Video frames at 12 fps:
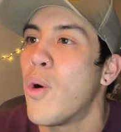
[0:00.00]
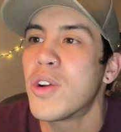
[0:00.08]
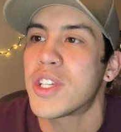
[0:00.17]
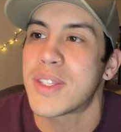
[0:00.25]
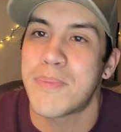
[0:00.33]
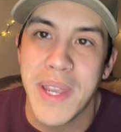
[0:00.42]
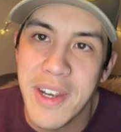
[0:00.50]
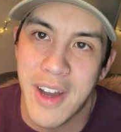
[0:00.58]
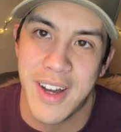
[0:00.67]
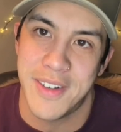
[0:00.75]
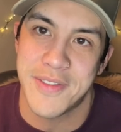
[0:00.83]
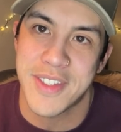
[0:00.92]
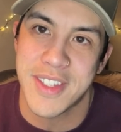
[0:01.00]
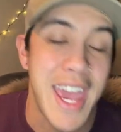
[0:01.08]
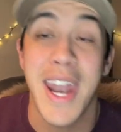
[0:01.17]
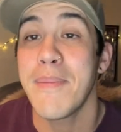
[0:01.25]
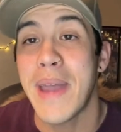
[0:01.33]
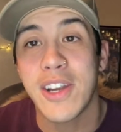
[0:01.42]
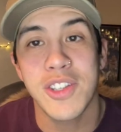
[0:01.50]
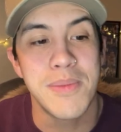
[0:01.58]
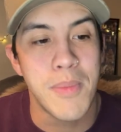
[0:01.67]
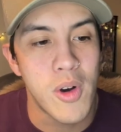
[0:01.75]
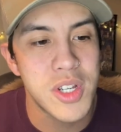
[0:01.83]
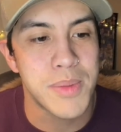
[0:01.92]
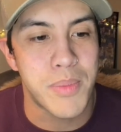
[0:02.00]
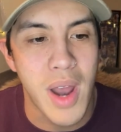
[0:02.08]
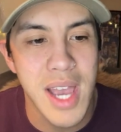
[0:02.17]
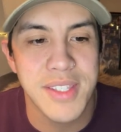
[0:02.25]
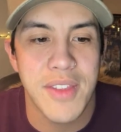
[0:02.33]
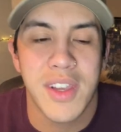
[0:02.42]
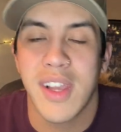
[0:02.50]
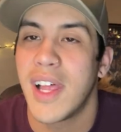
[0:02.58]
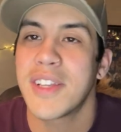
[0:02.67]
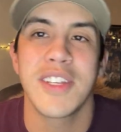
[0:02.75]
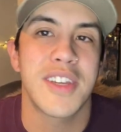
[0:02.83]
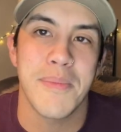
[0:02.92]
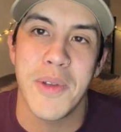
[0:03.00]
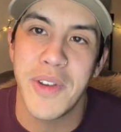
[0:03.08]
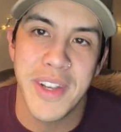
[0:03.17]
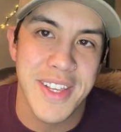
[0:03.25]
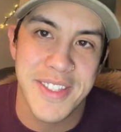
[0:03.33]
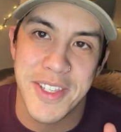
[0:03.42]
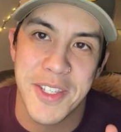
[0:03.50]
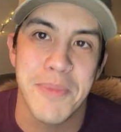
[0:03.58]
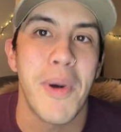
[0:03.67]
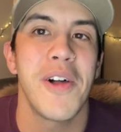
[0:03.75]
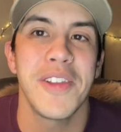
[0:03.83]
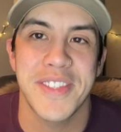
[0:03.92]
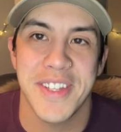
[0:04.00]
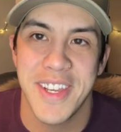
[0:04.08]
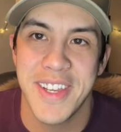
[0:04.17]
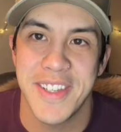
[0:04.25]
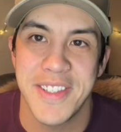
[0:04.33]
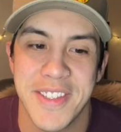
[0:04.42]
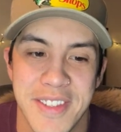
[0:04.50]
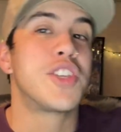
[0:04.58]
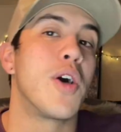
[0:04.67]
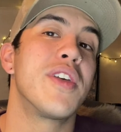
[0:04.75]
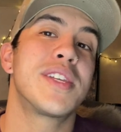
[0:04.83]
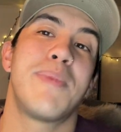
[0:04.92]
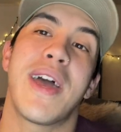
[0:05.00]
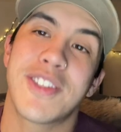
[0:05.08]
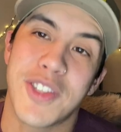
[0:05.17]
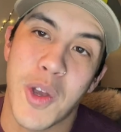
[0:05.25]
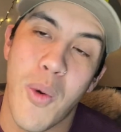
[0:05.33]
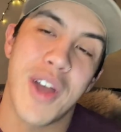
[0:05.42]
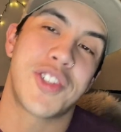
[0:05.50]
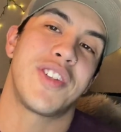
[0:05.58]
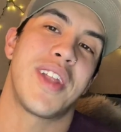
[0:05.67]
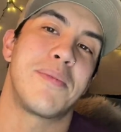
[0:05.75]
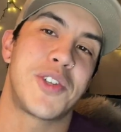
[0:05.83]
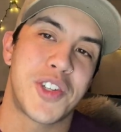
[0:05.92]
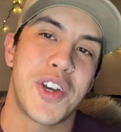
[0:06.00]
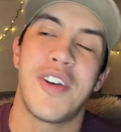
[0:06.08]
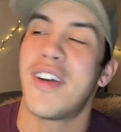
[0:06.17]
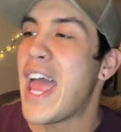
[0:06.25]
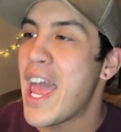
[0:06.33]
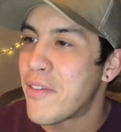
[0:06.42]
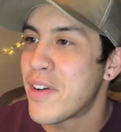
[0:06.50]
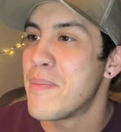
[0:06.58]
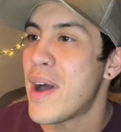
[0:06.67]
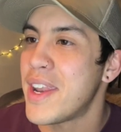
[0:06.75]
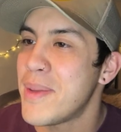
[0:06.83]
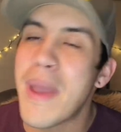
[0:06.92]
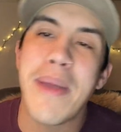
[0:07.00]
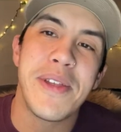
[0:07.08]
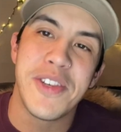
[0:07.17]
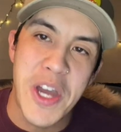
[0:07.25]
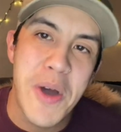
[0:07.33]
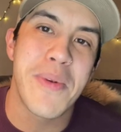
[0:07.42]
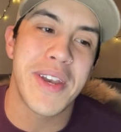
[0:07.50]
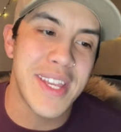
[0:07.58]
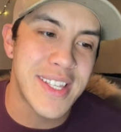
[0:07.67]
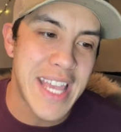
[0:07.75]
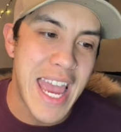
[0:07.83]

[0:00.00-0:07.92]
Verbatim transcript: or spin-offs. And I'm actually more surprised that the collecting community is as small as it is. So this begs the question I'm sure everybody, maybe nobody is